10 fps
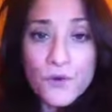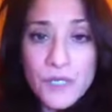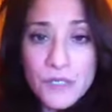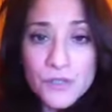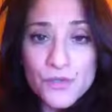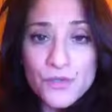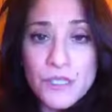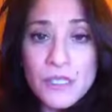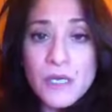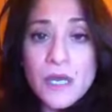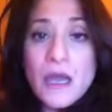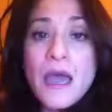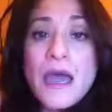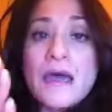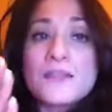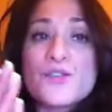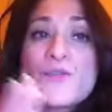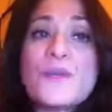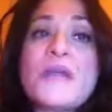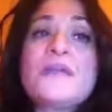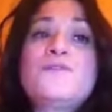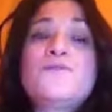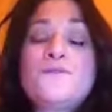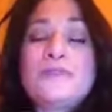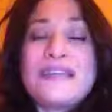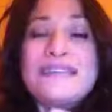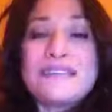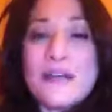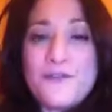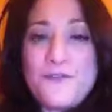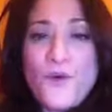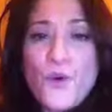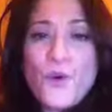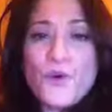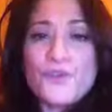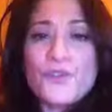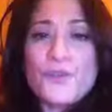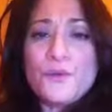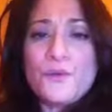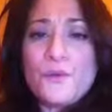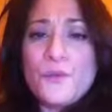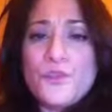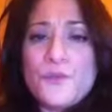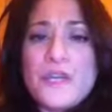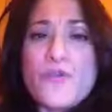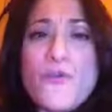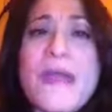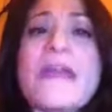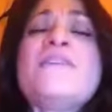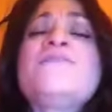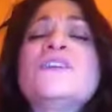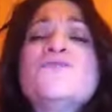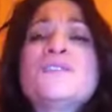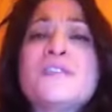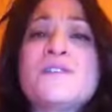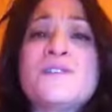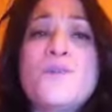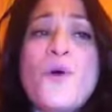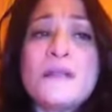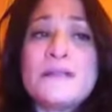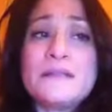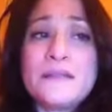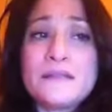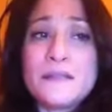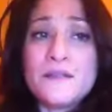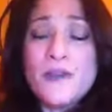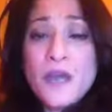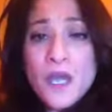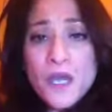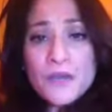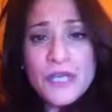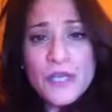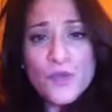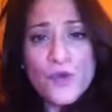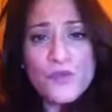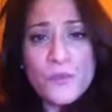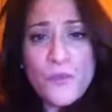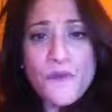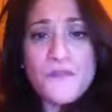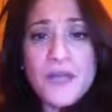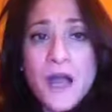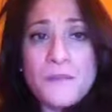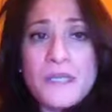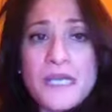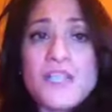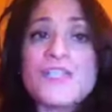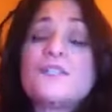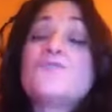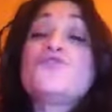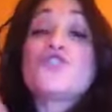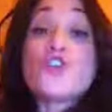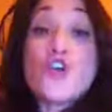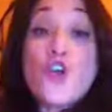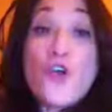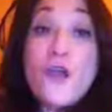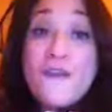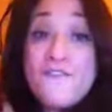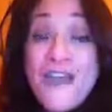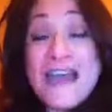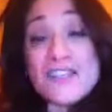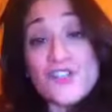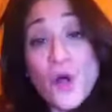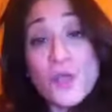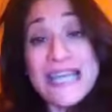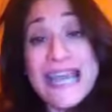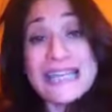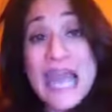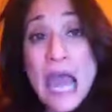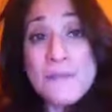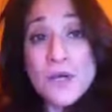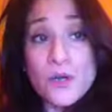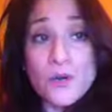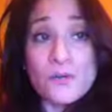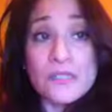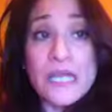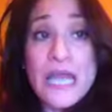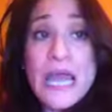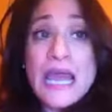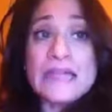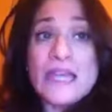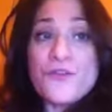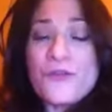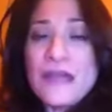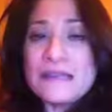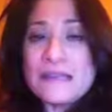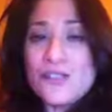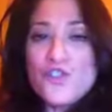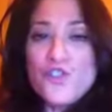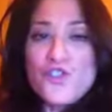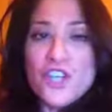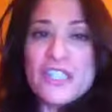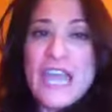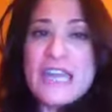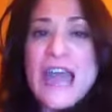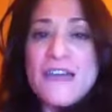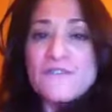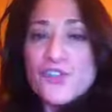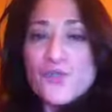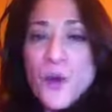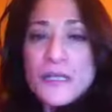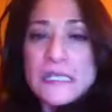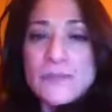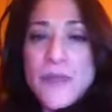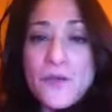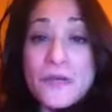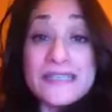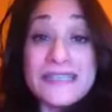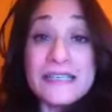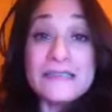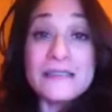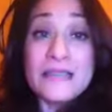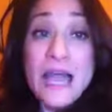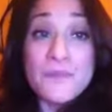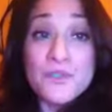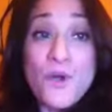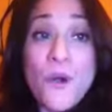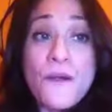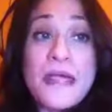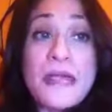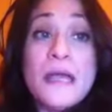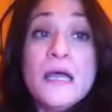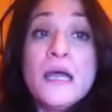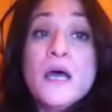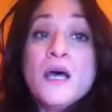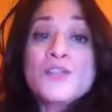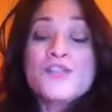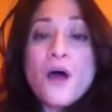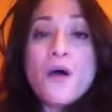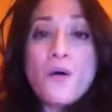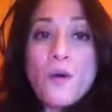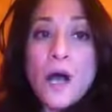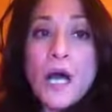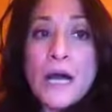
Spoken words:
industry has created, they design food to be craved, irresistible, and addictive. They use a perfect combination of sugar, fat, salt, and chemicals. And they create this, you just can't have just one experience in the laboratory. So